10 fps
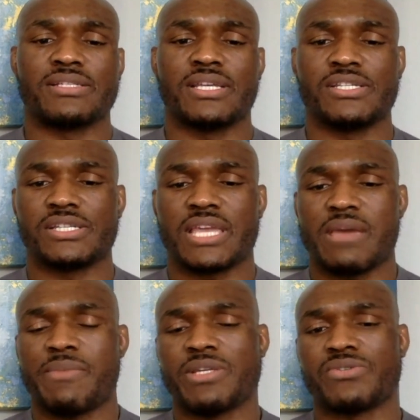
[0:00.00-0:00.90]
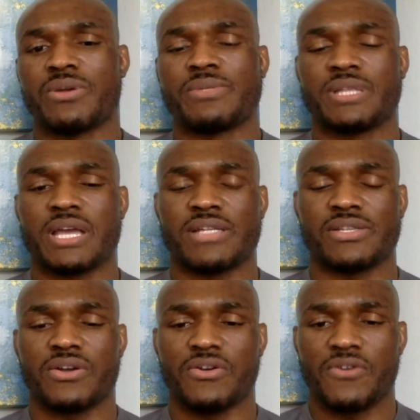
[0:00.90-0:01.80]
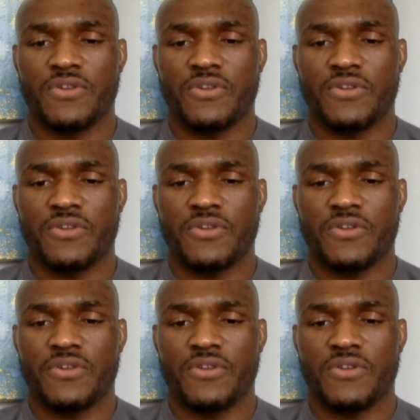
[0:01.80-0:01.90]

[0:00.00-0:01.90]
They just can't measure up to that. So,